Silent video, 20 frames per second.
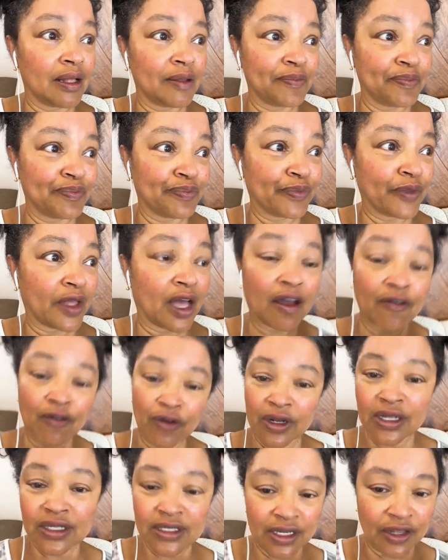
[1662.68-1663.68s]

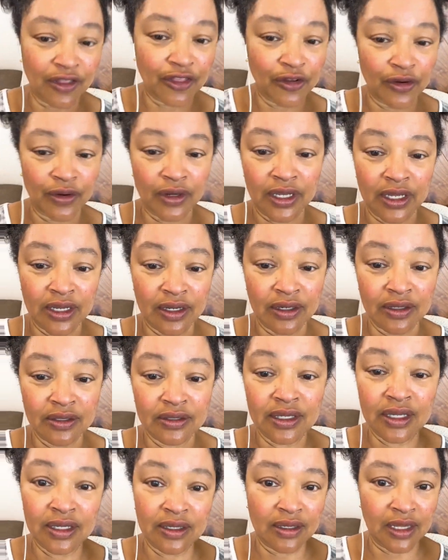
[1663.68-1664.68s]
I've already done 30
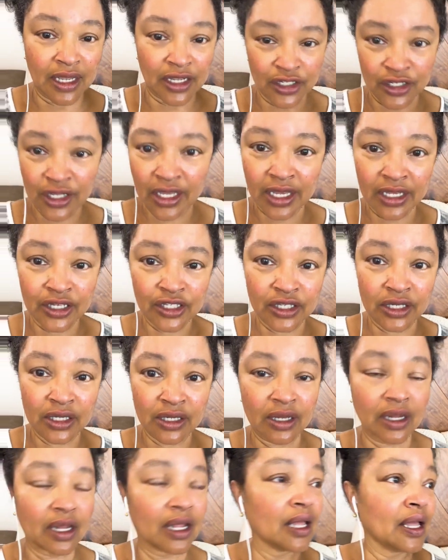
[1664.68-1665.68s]
years in
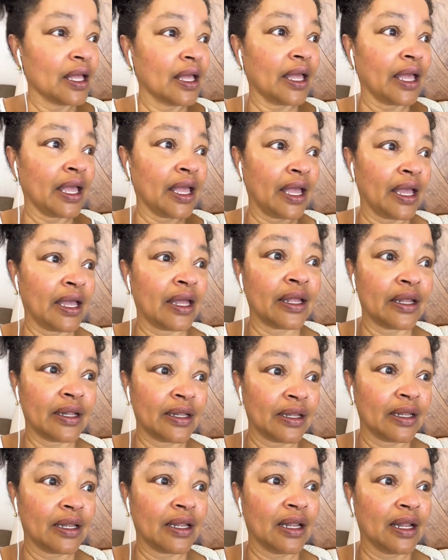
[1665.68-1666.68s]
education,
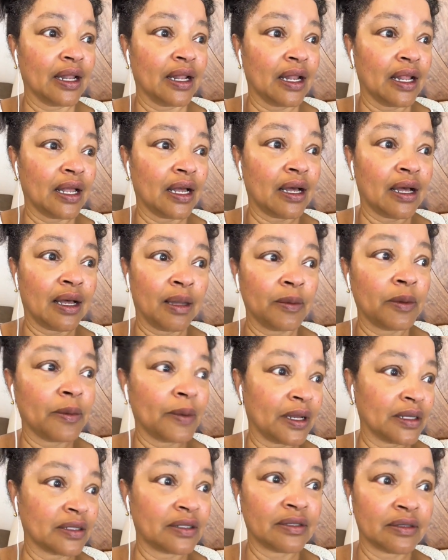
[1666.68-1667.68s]
and
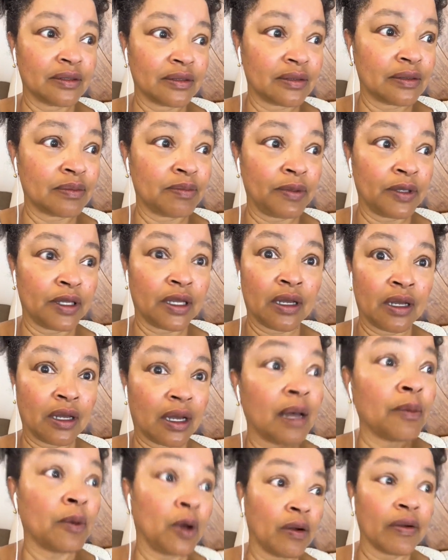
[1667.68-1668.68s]
I'm
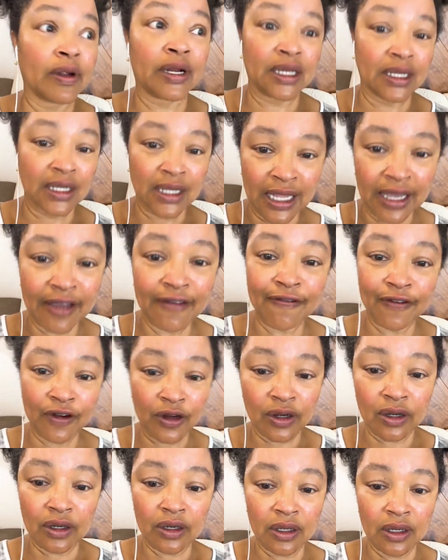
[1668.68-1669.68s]
already a
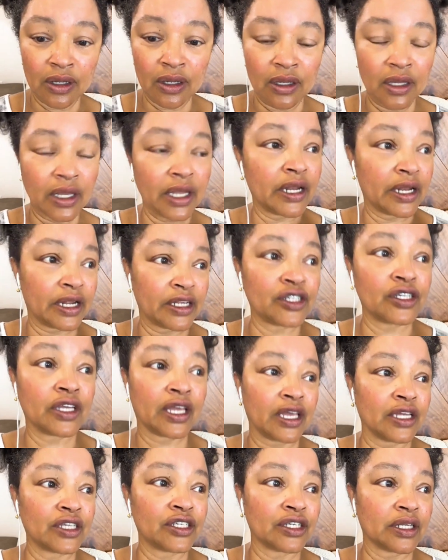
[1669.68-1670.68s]
lifer in
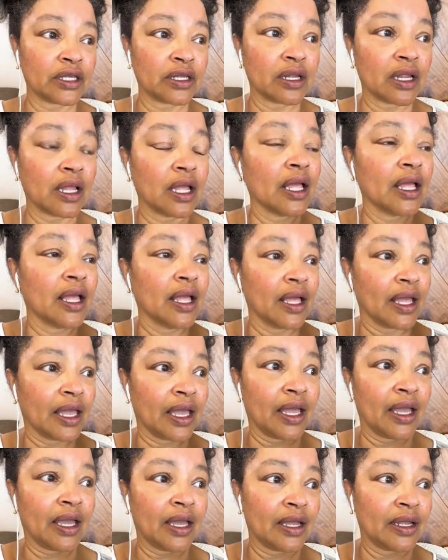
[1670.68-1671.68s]
education,
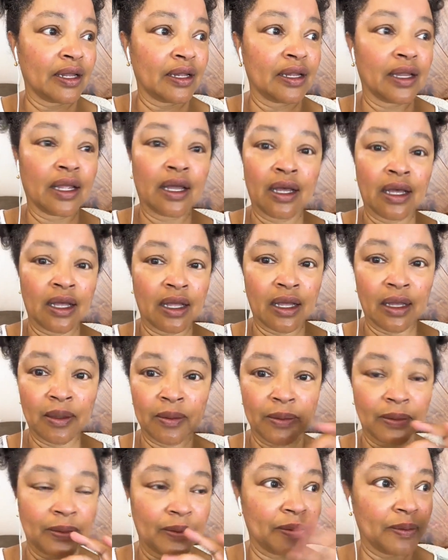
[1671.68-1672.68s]
and
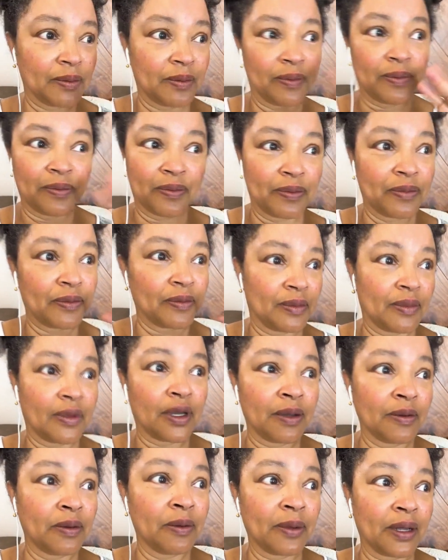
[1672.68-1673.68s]
I'm
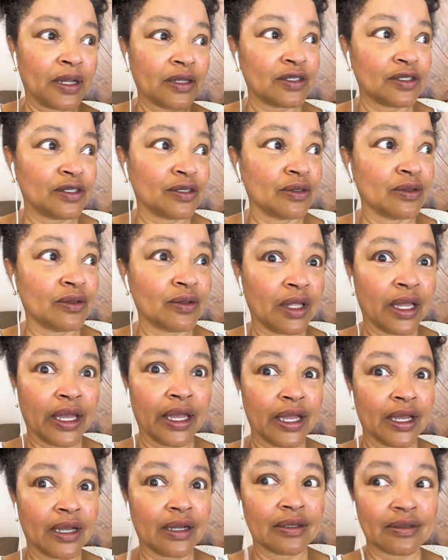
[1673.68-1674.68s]
about
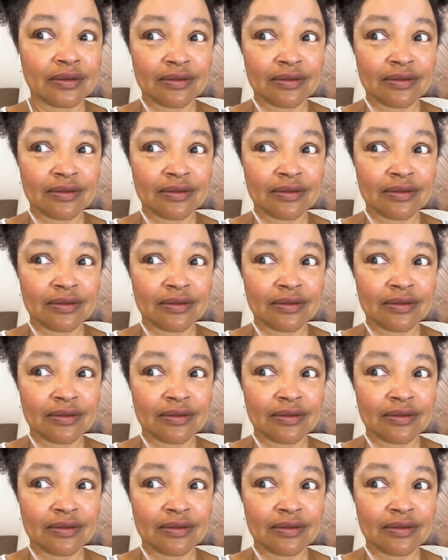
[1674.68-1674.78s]
to